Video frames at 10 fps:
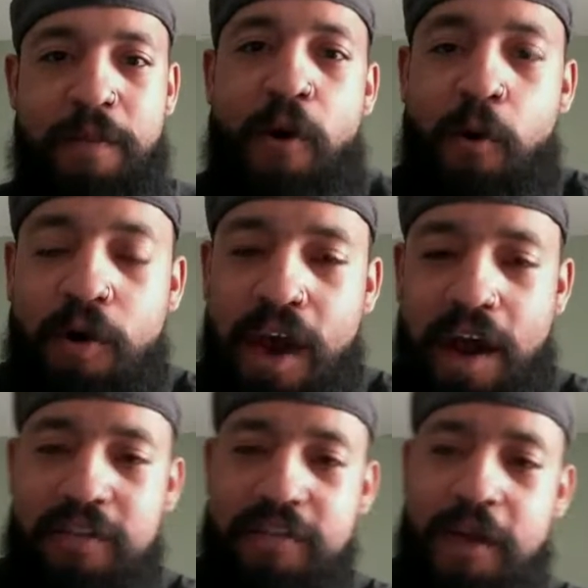but the whole
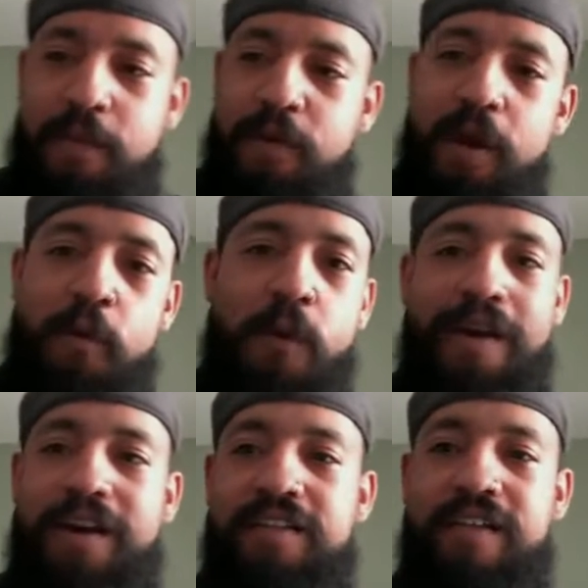concept and
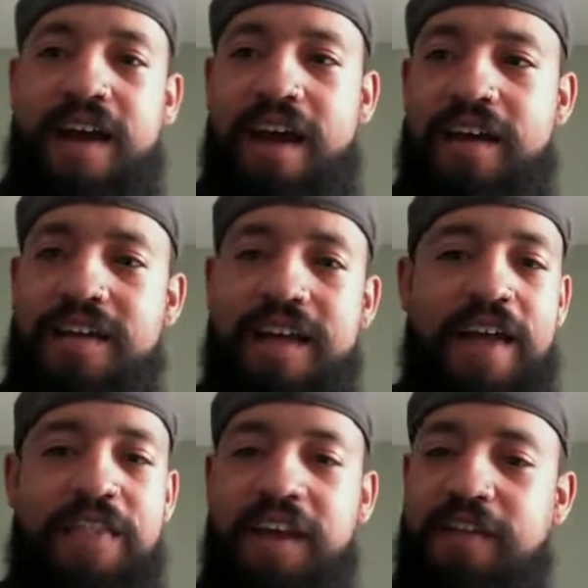where it's at,
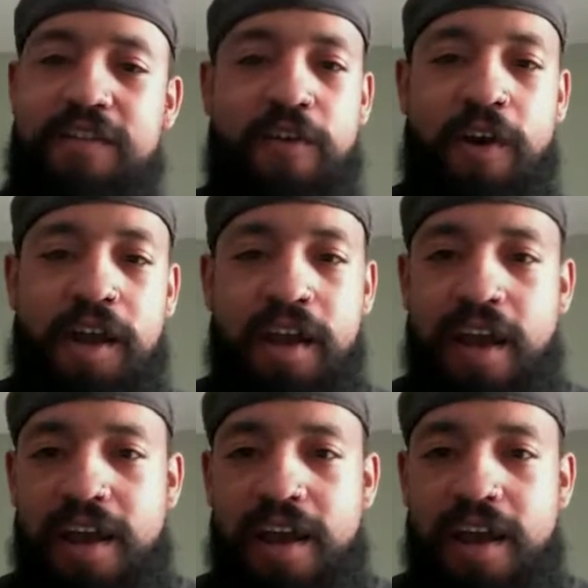I think it's great.